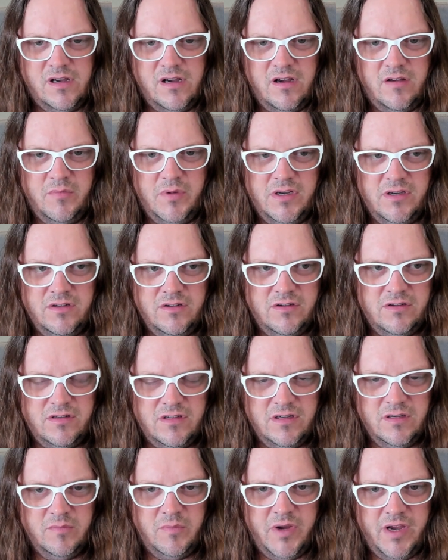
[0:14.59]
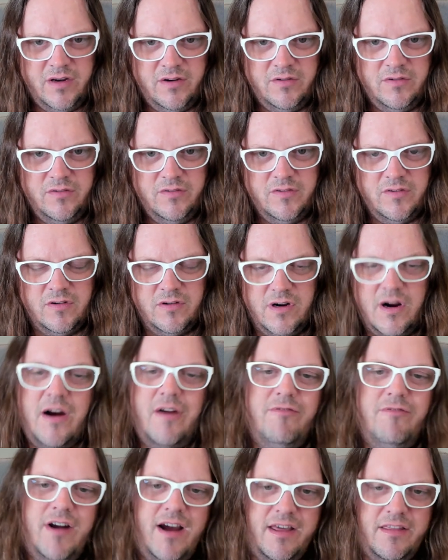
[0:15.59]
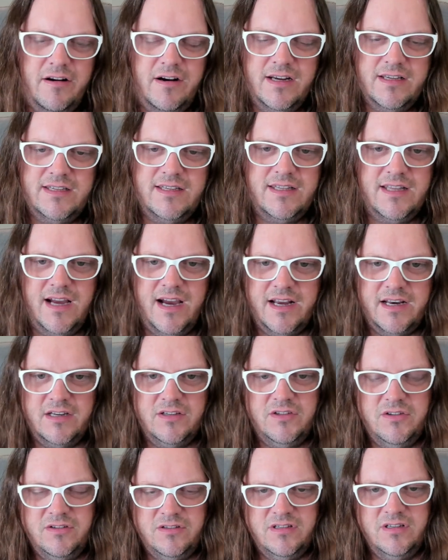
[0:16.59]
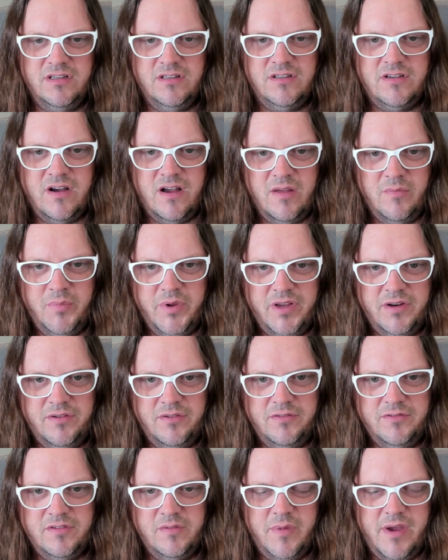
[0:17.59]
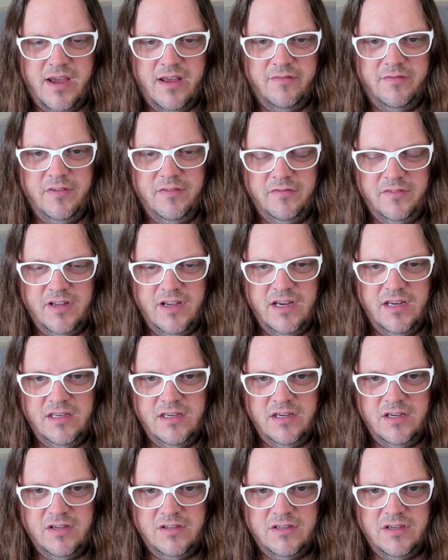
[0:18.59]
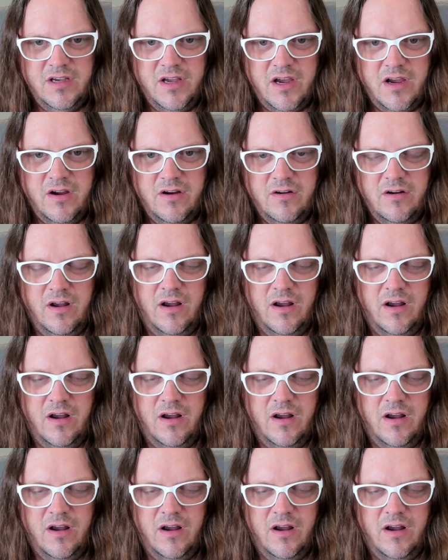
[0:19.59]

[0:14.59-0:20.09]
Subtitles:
I've been using pedals, or rather I started using time pedals about 15 years ago.